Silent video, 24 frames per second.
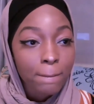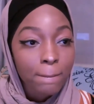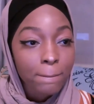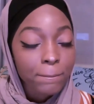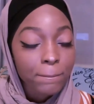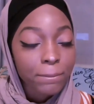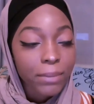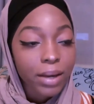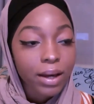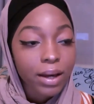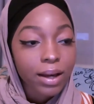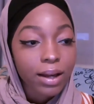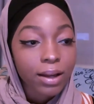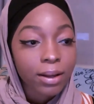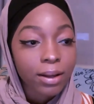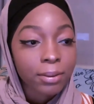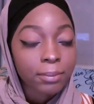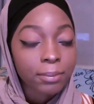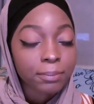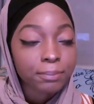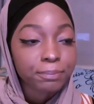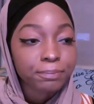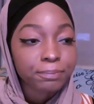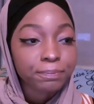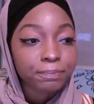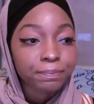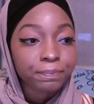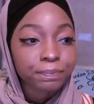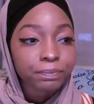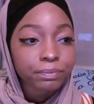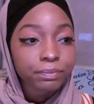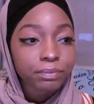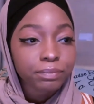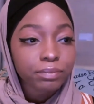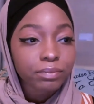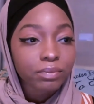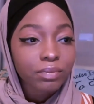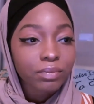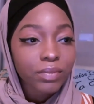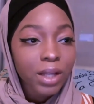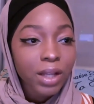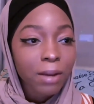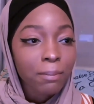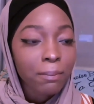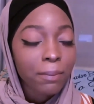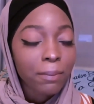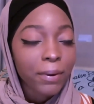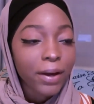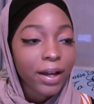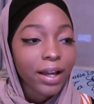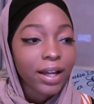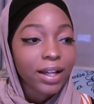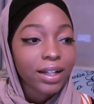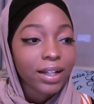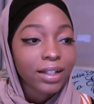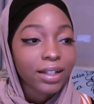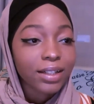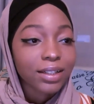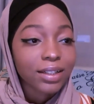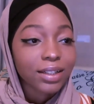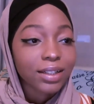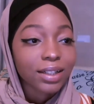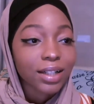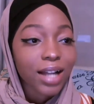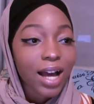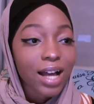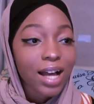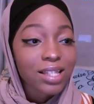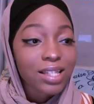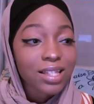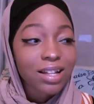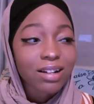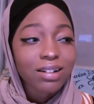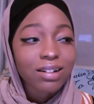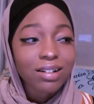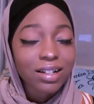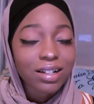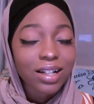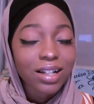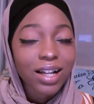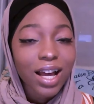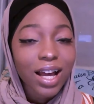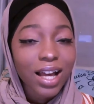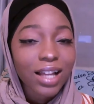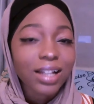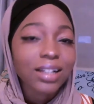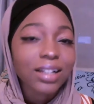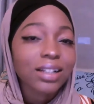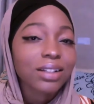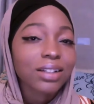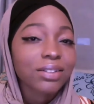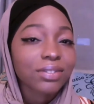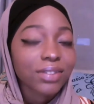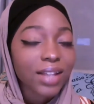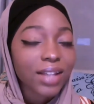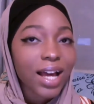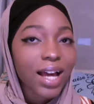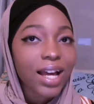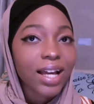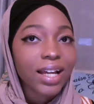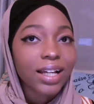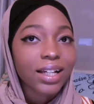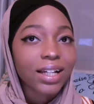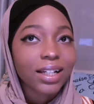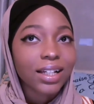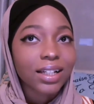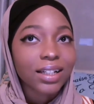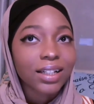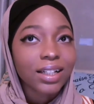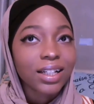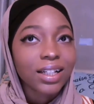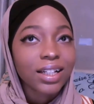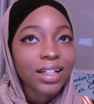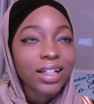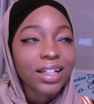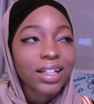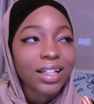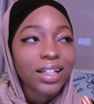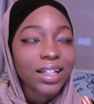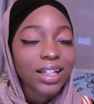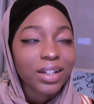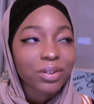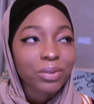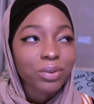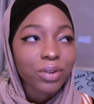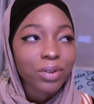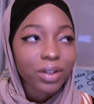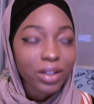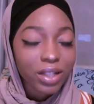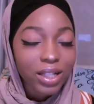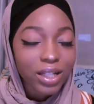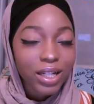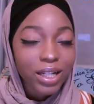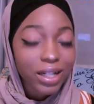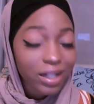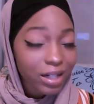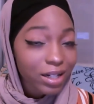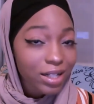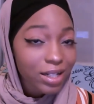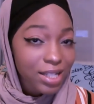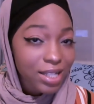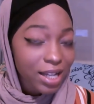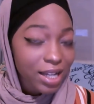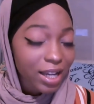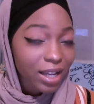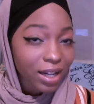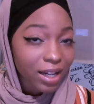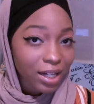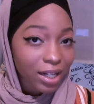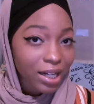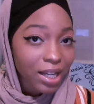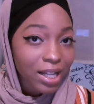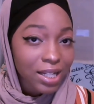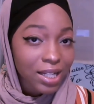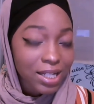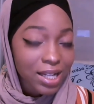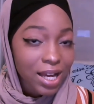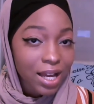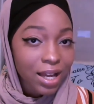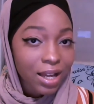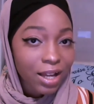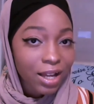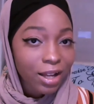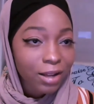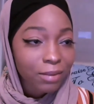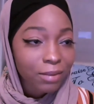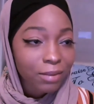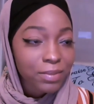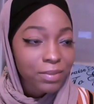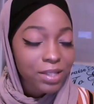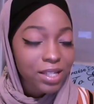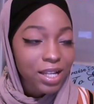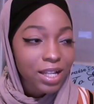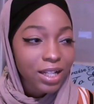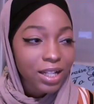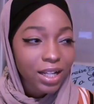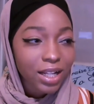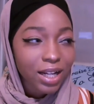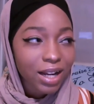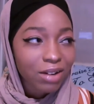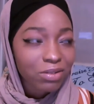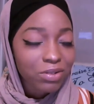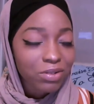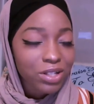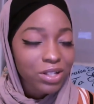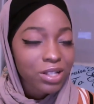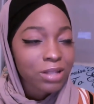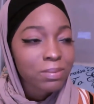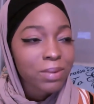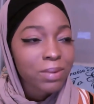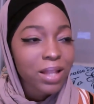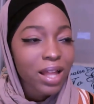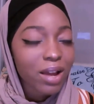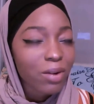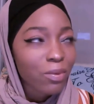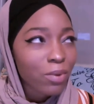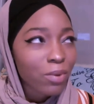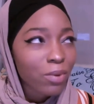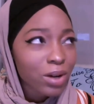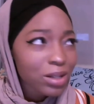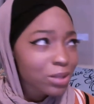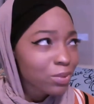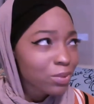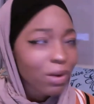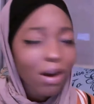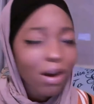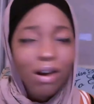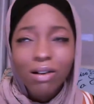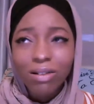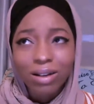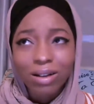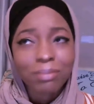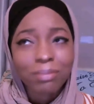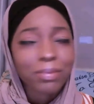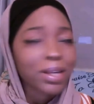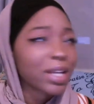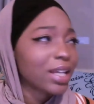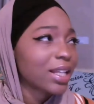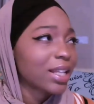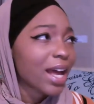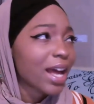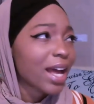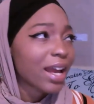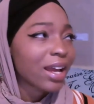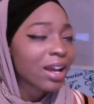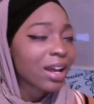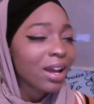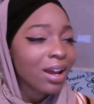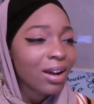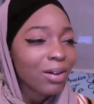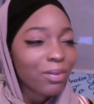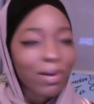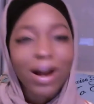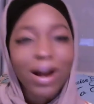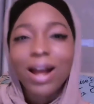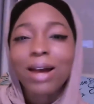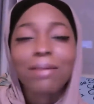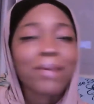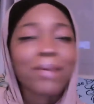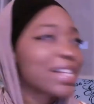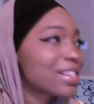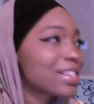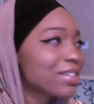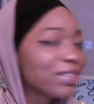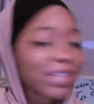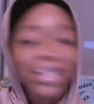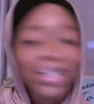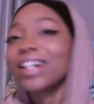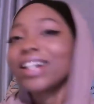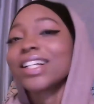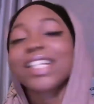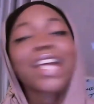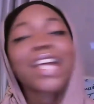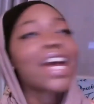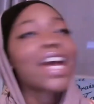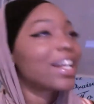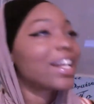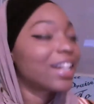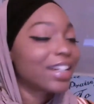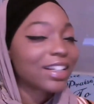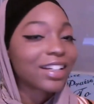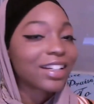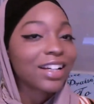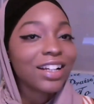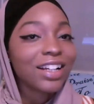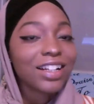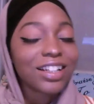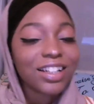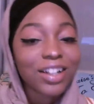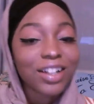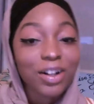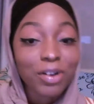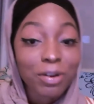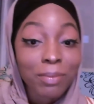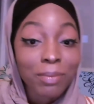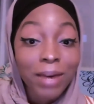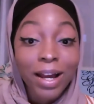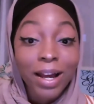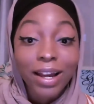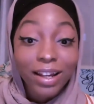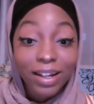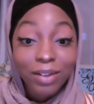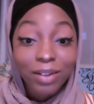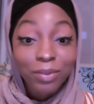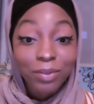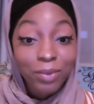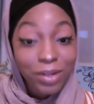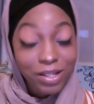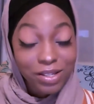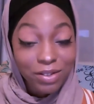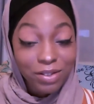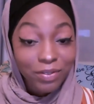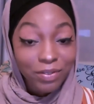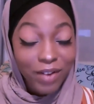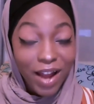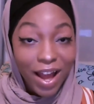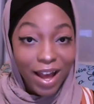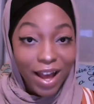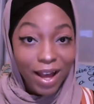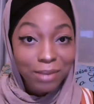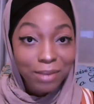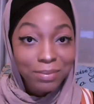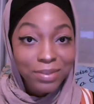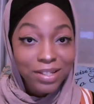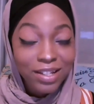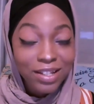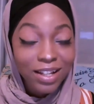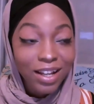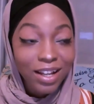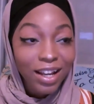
But I started to kind of like get really irritated at times. And then I would just be like, what's wrong with me? Like, why am I so irritated? When my head wasn't wrapped.